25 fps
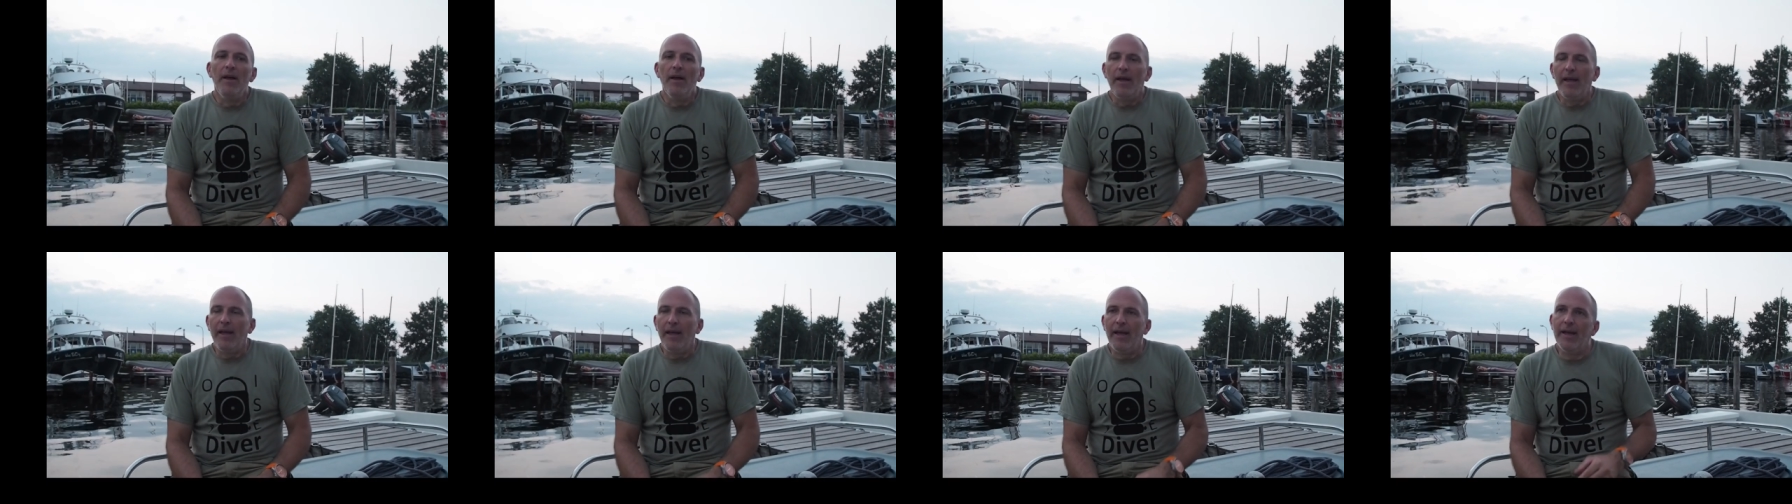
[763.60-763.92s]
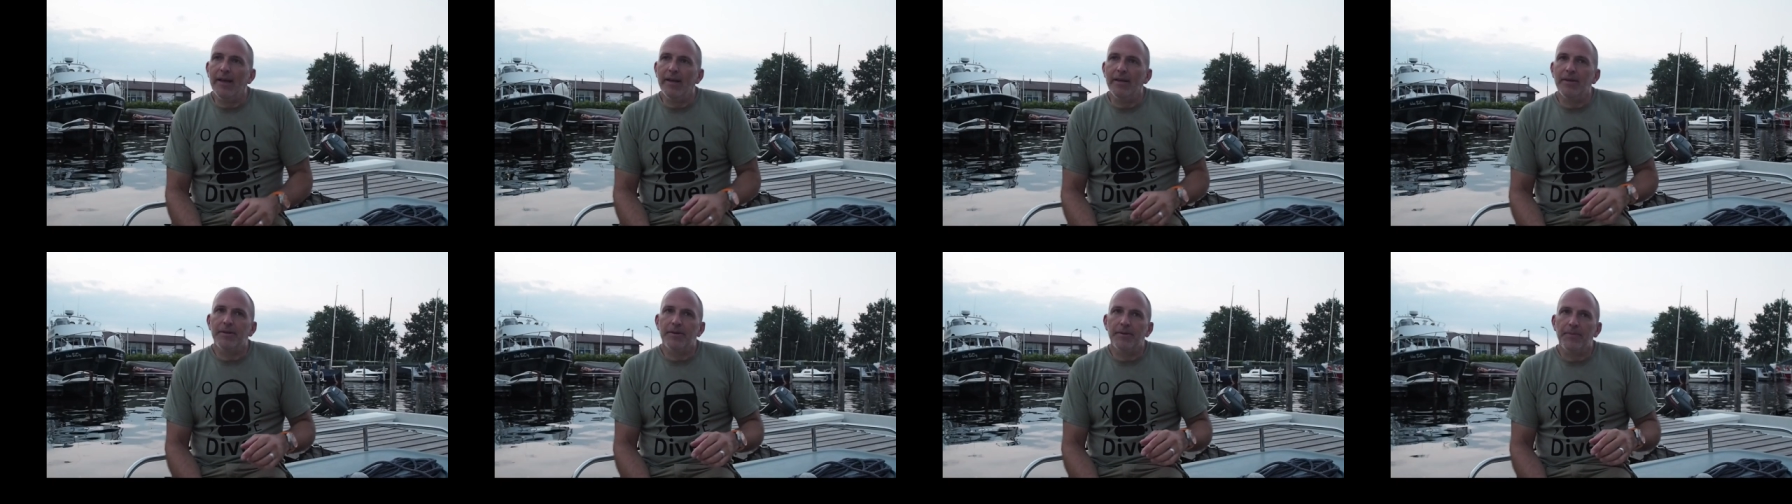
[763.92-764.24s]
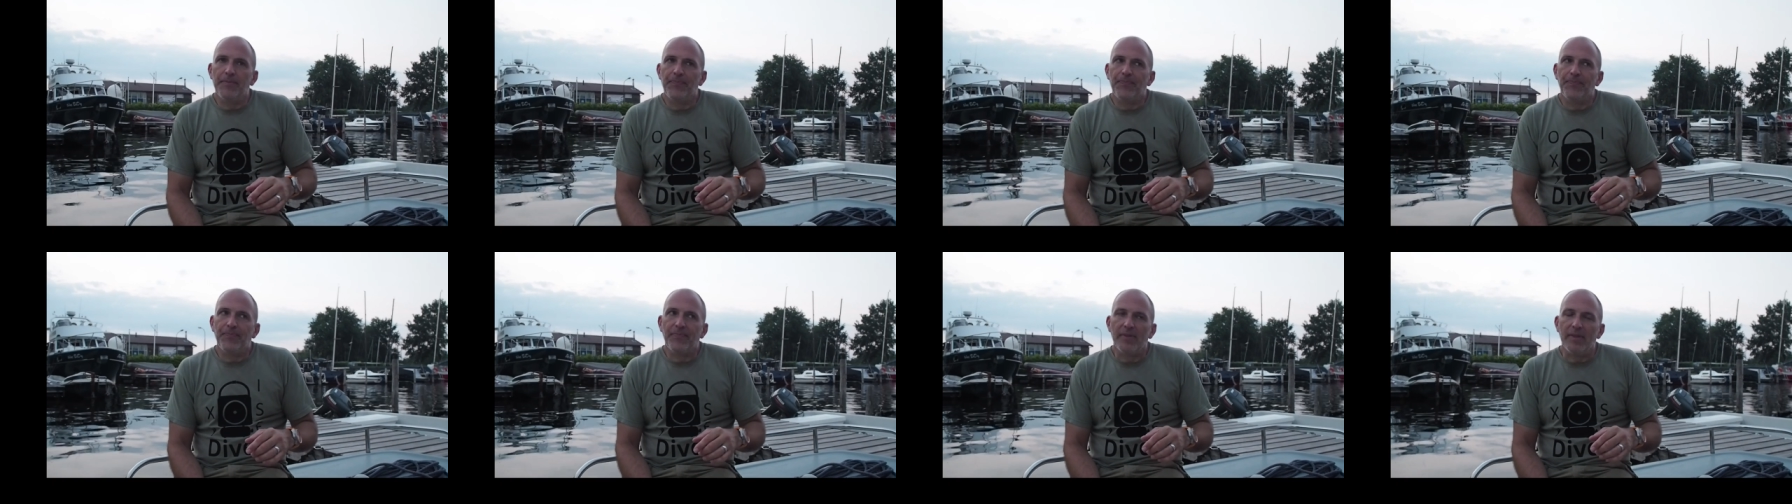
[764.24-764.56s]
And
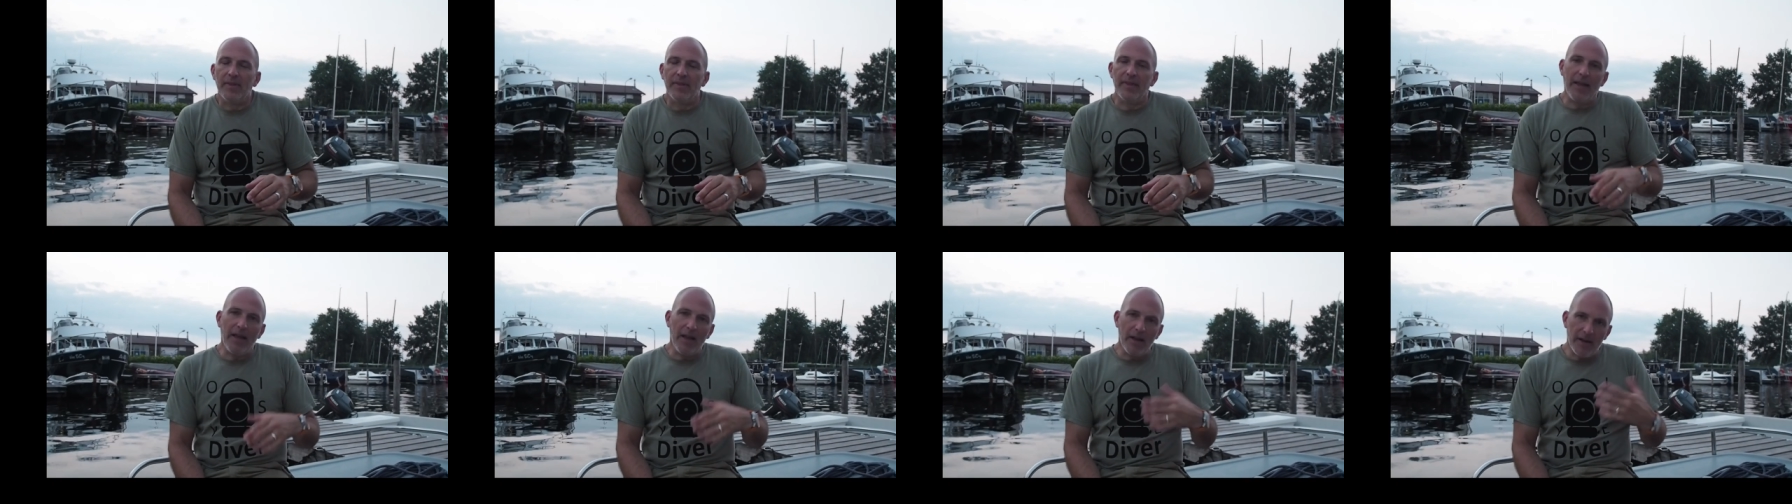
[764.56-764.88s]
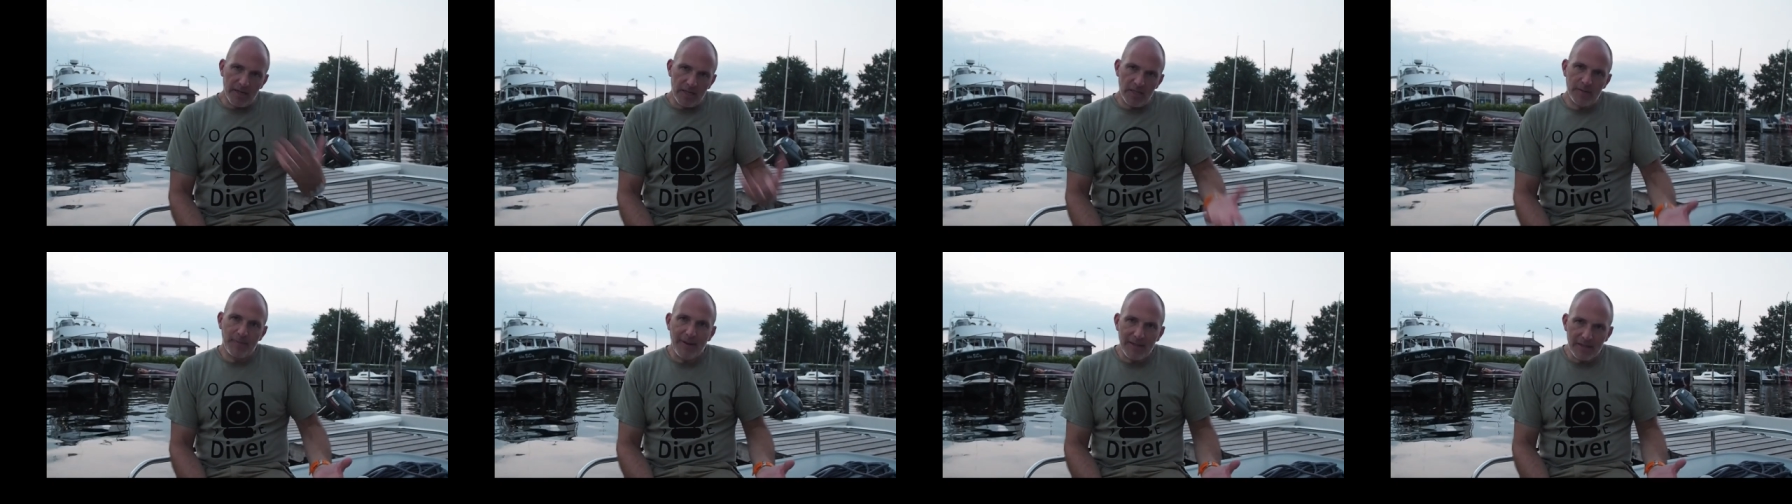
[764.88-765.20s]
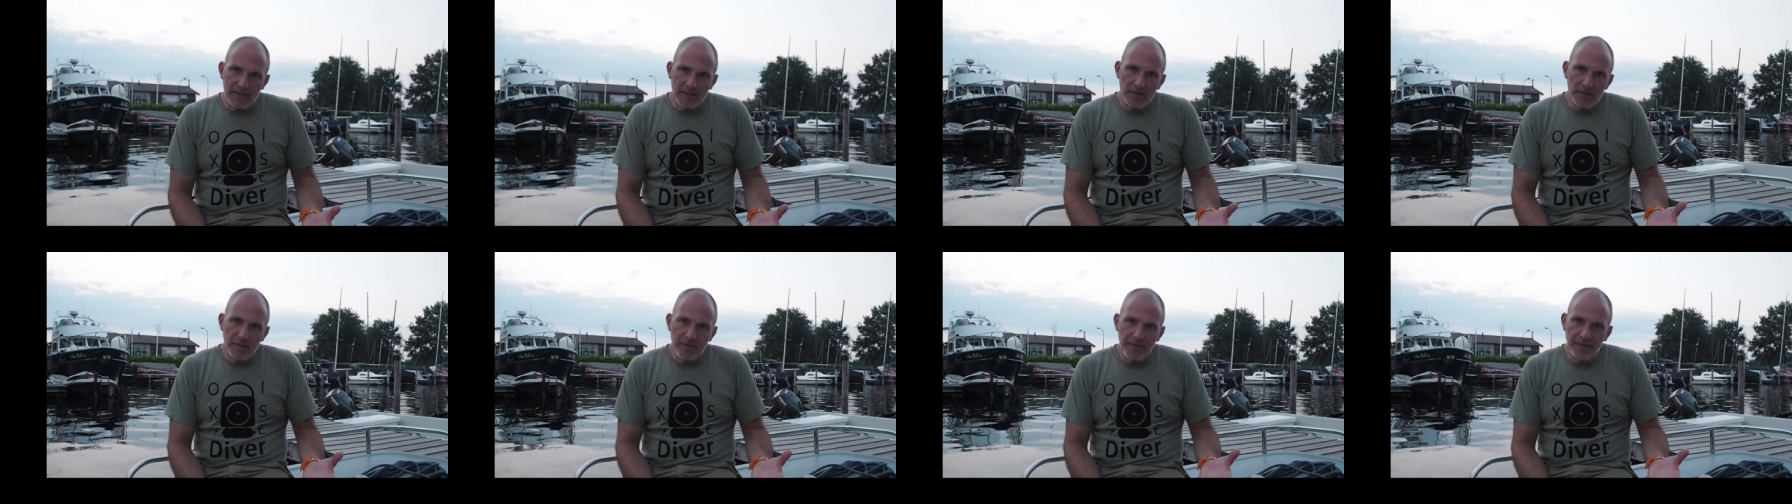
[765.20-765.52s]
they are
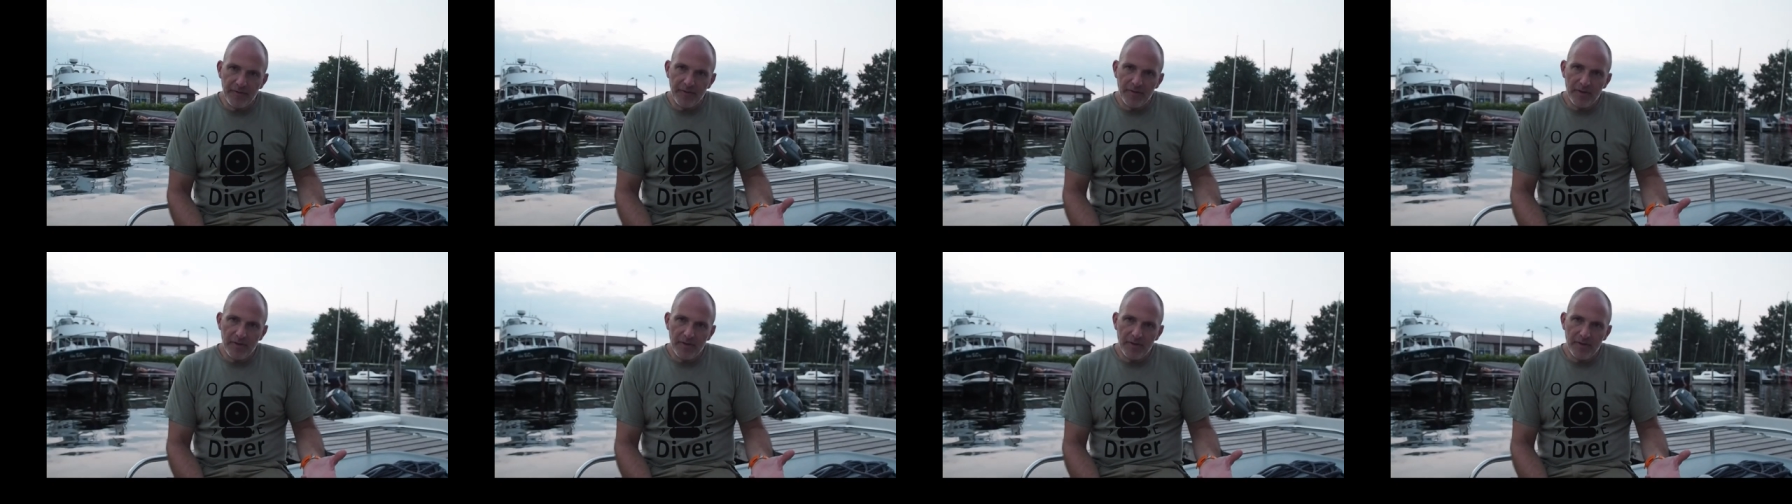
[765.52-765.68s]
expensive,